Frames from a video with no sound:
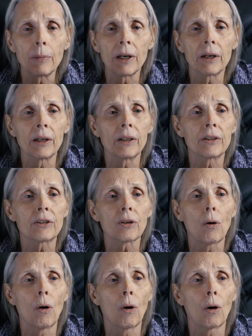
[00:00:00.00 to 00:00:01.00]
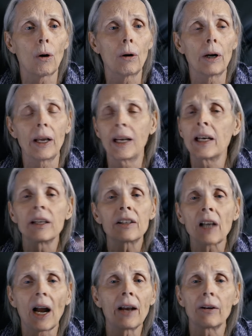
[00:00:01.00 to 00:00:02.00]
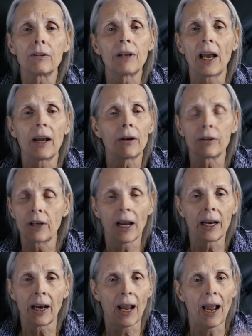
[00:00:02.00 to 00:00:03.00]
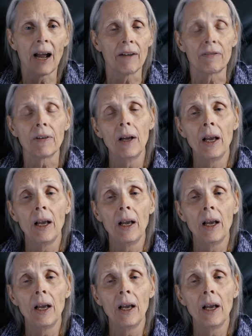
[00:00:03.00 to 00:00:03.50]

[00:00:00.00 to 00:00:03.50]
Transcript: minutes or an entire day or day and a half,